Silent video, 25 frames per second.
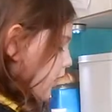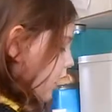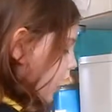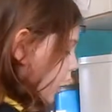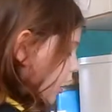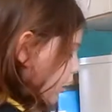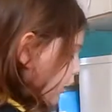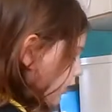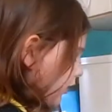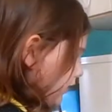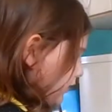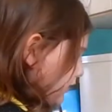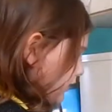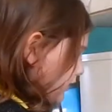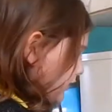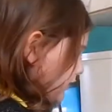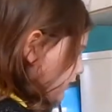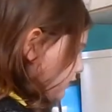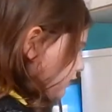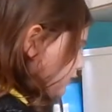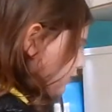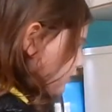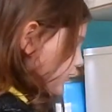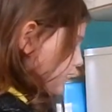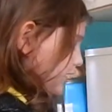I like
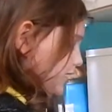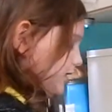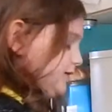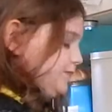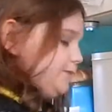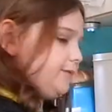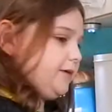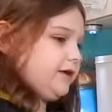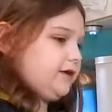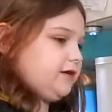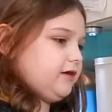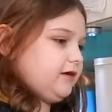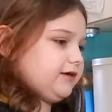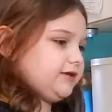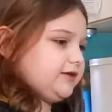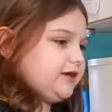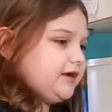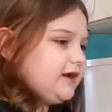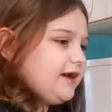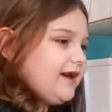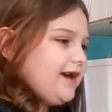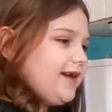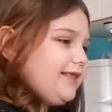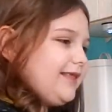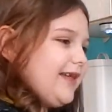these cookies because
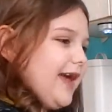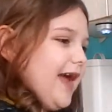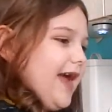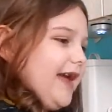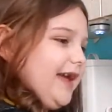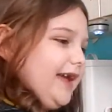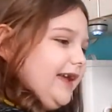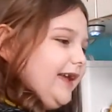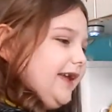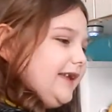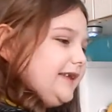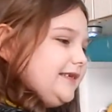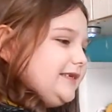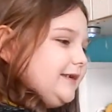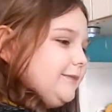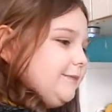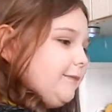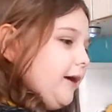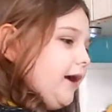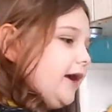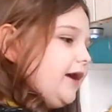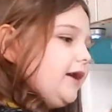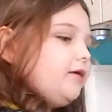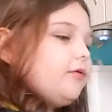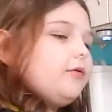they're easy
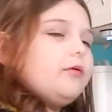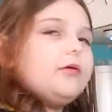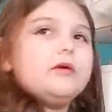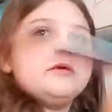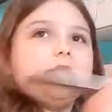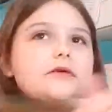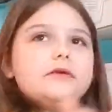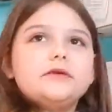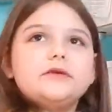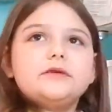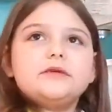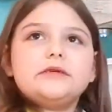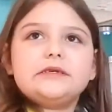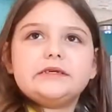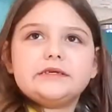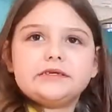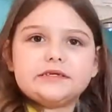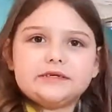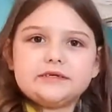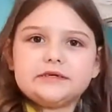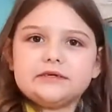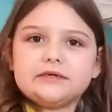bake ones.